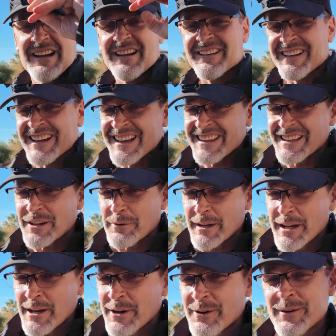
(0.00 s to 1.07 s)
All right, there
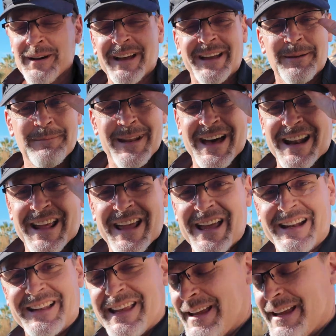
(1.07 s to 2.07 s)
we go. I am not a hat